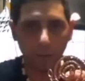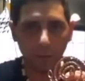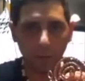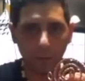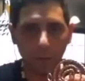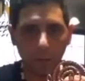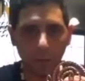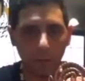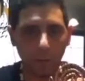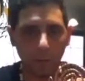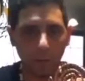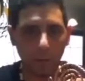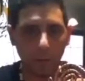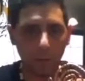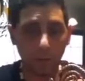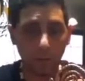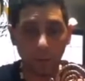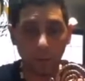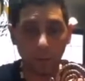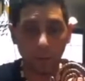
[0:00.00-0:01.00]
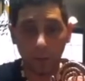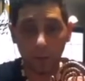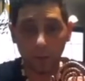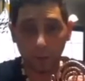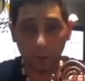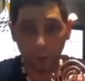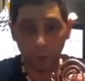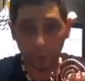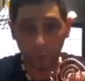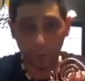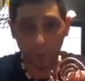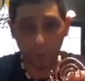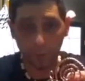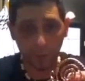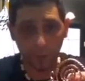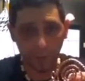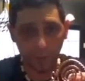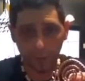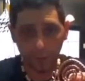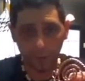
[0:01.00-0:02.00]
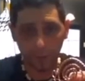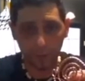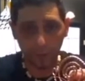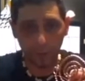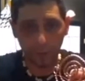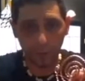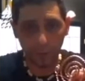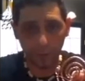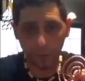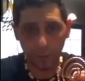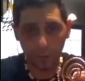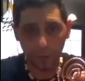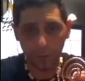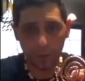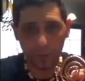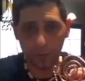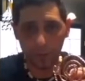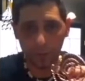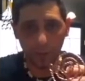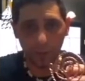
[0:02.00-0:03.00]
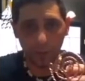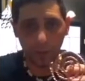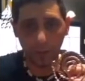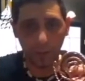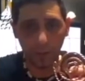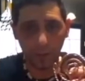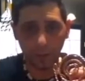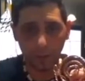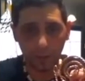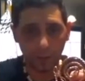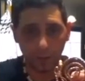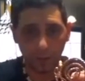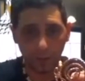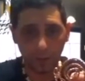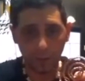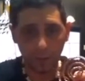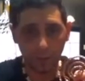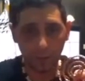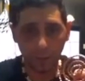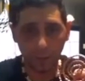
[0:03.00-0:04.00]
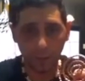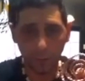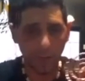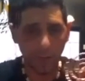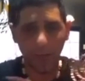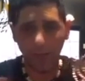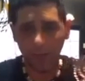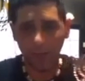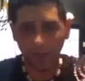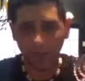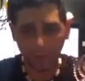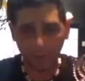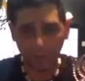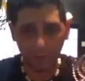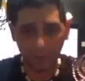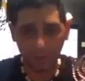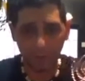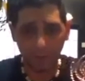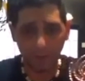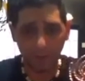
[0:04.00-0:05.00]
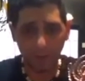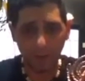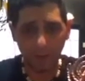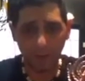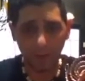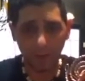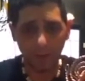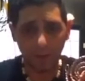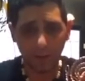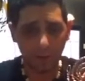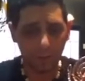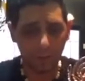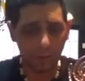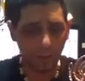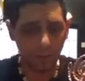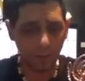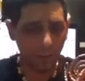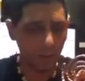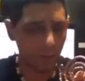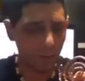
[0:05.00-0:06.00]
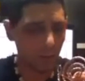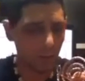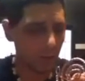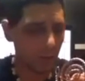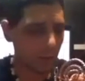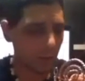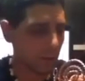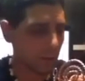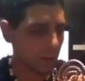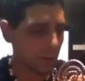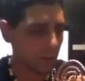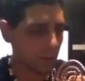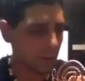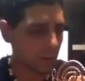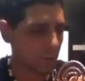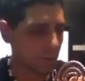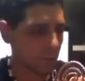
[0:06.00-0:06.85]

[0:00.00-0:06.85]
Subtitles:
or the quad core for that matter. You can use any. If you go back, all right, and you, I'll